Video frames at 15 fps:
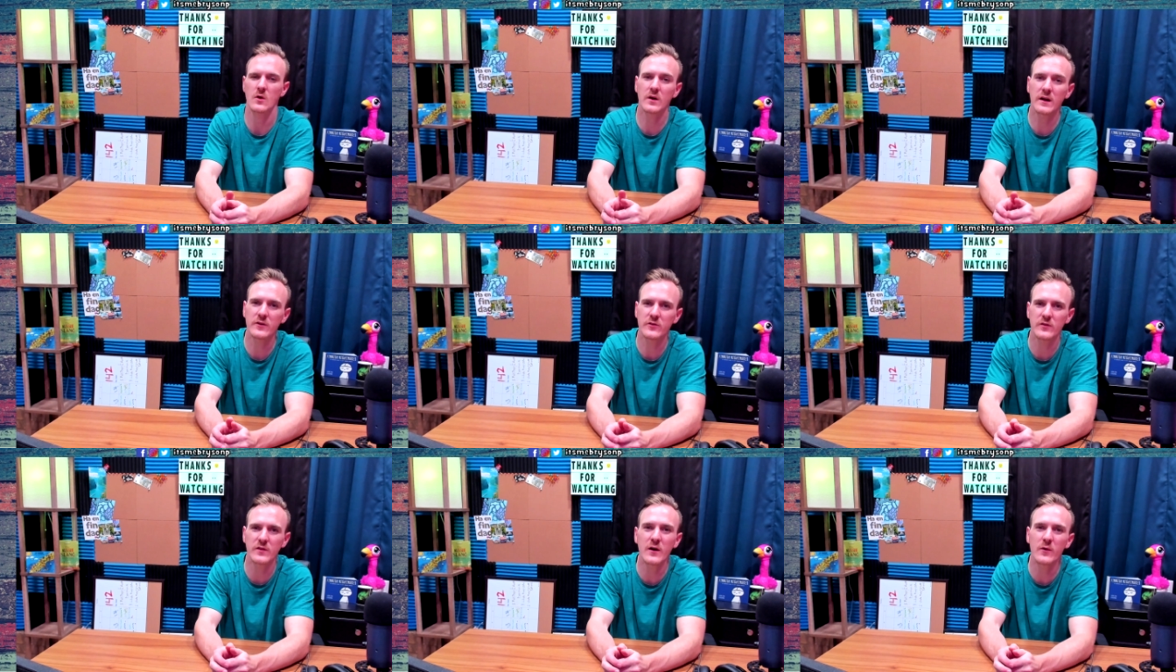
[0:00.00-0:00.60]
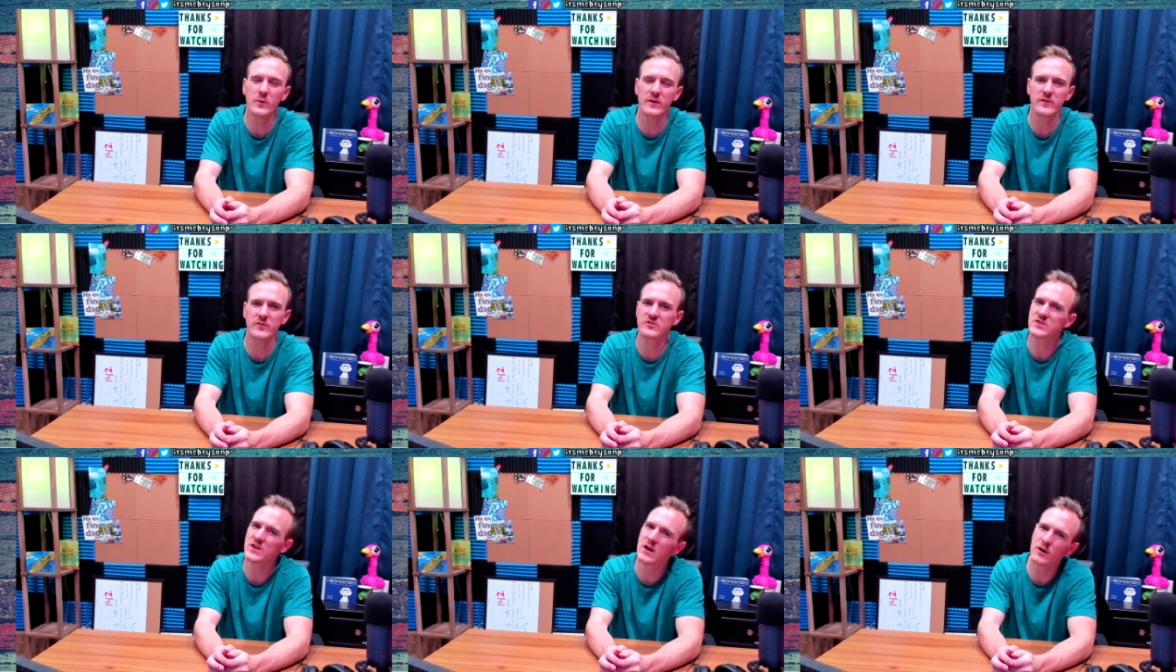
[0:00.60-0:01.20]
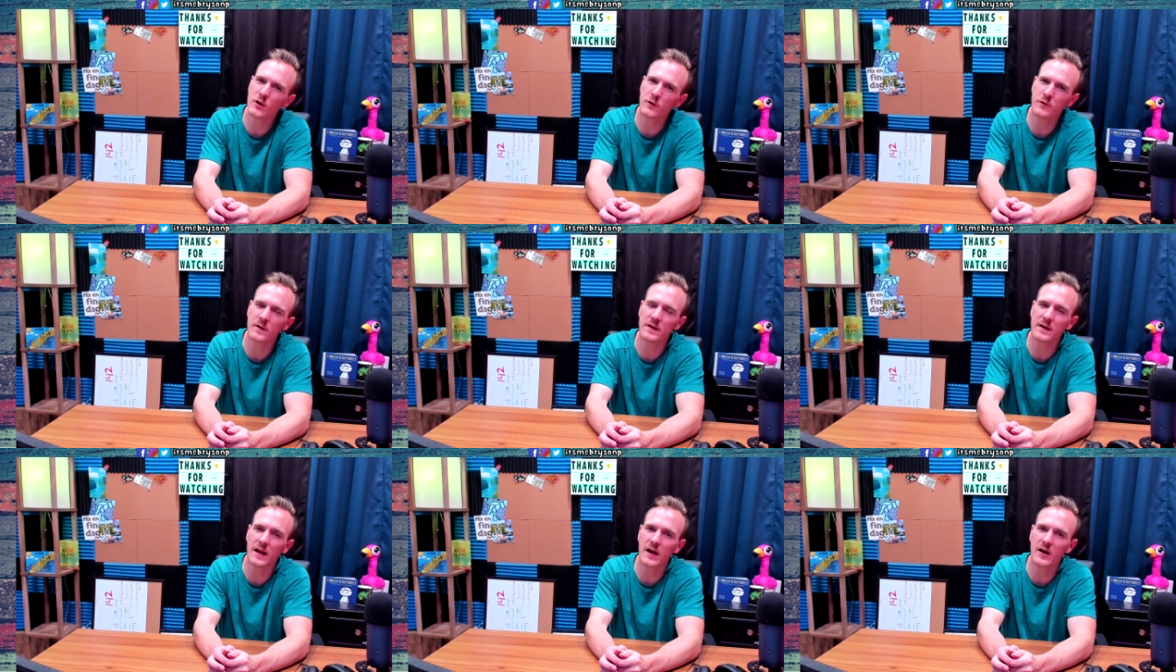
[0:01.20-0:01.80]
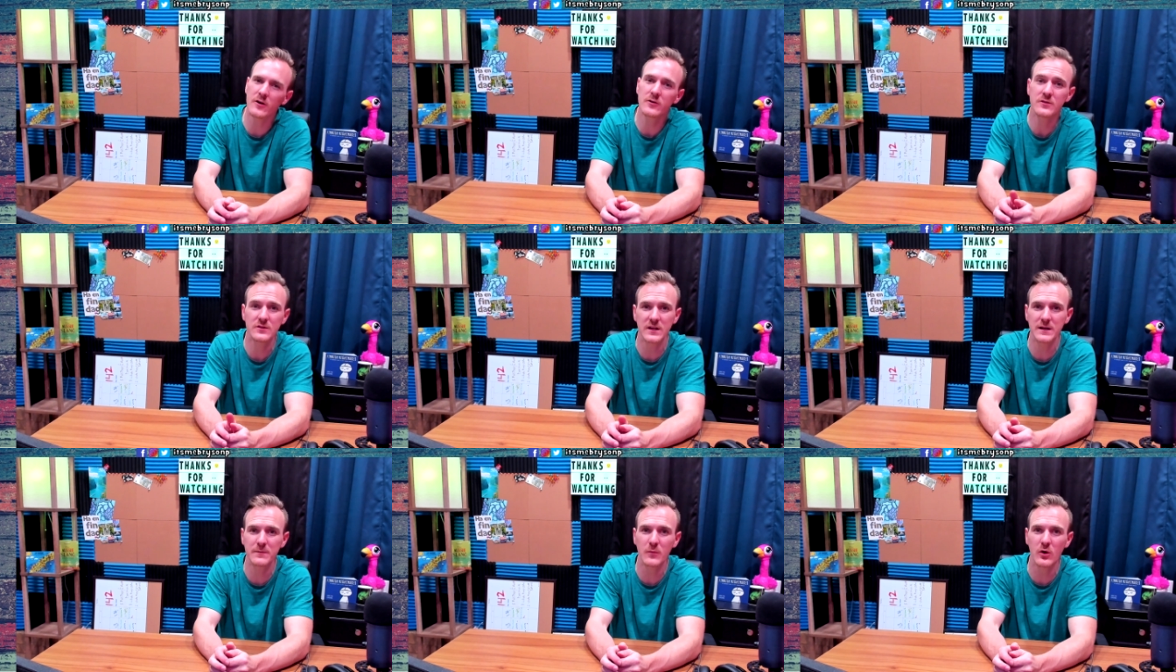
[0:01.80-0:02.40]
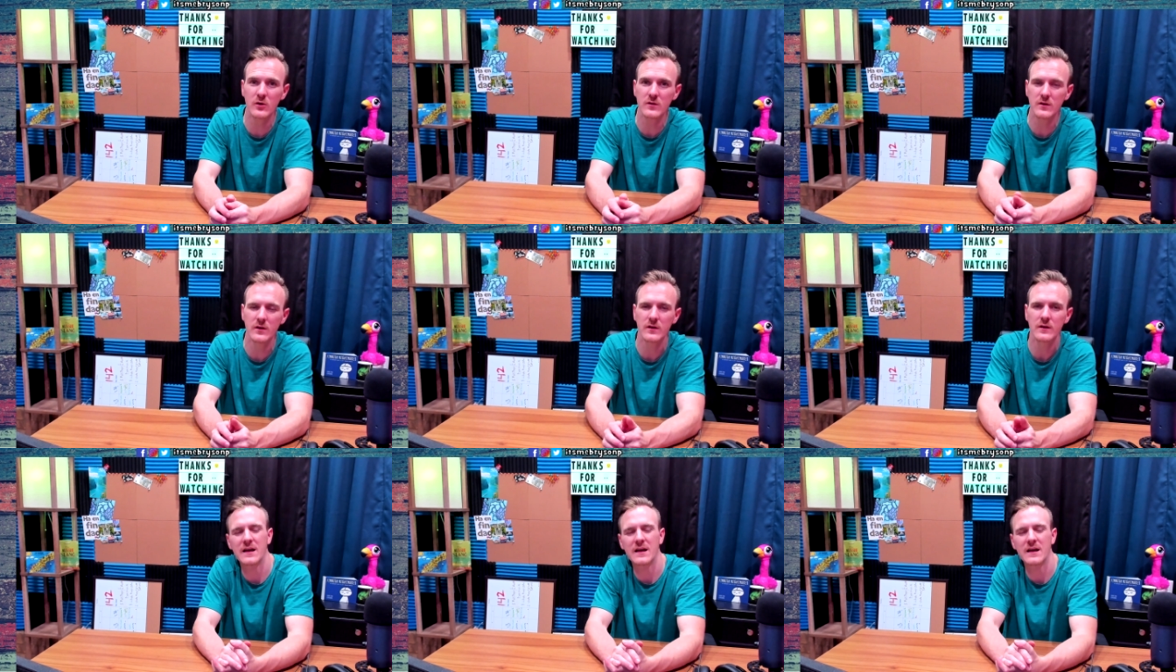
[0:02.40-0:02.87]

Okay, so that was Geography Now, Denmark.